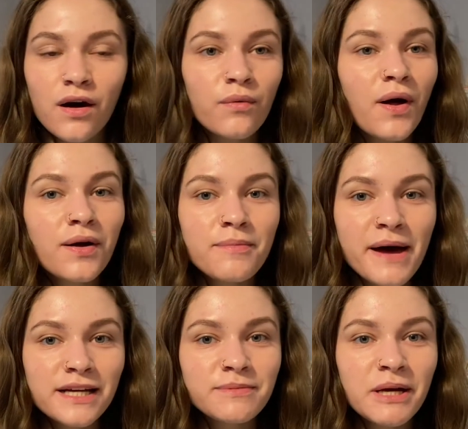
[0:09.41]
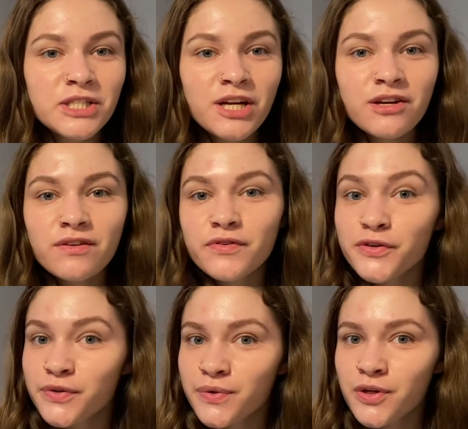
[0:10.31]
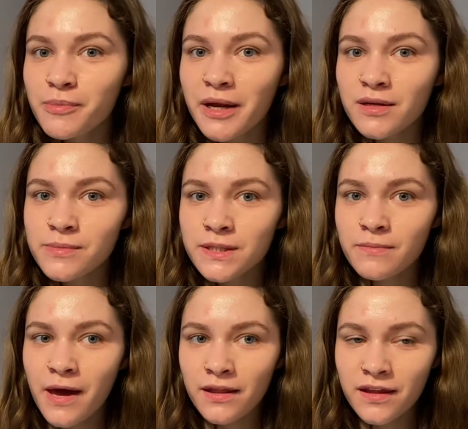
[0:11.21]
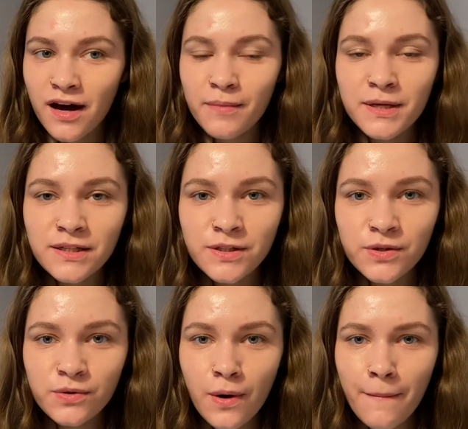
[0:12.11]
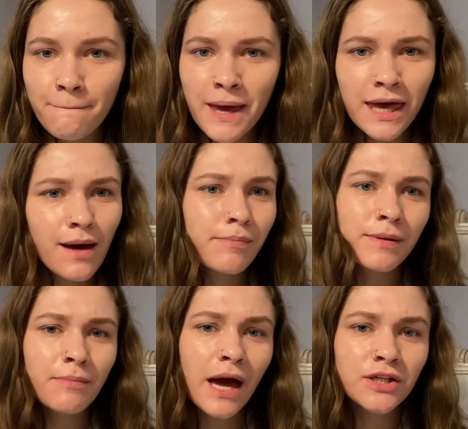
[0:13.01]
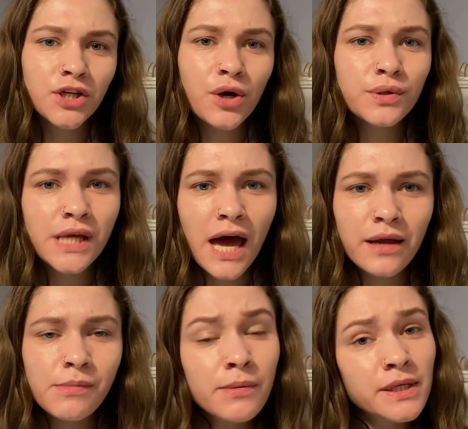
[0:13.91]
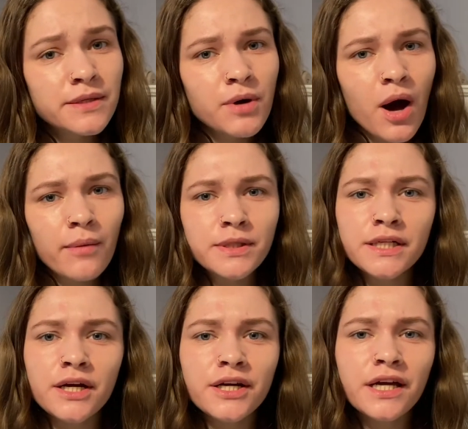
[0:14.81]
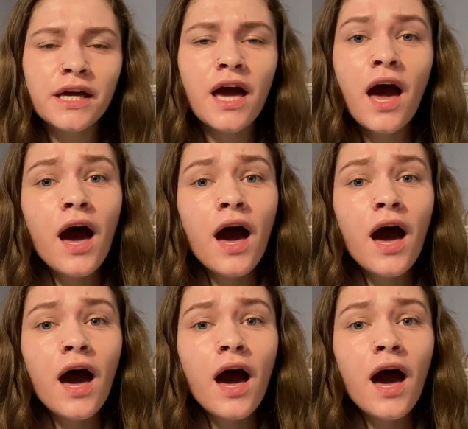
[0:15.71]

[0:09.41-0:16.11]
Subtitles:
welcome back to my channel. If you're new here, my name's Samantha. I'm into makeup and bad jokes and maybe some commentary.